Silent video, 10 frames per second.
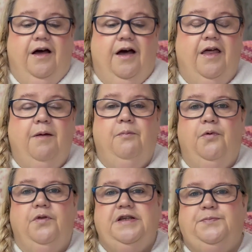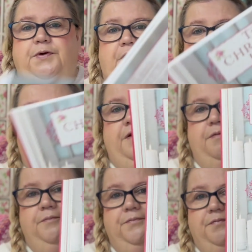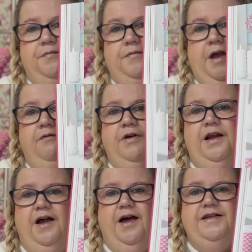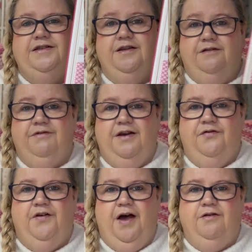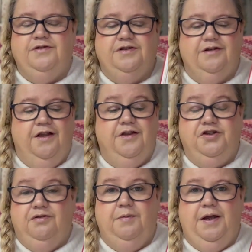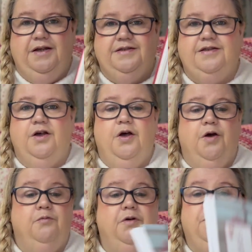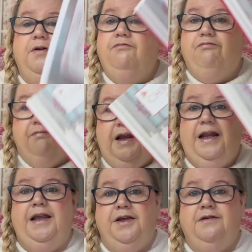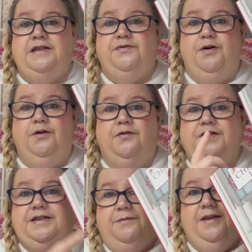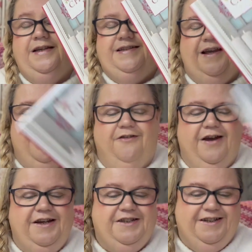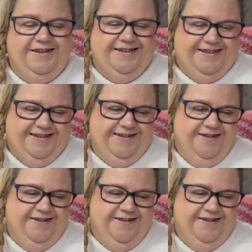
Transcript: I then bought this book and realised that the red felt and the trimmings would be really useful for some of these decorations.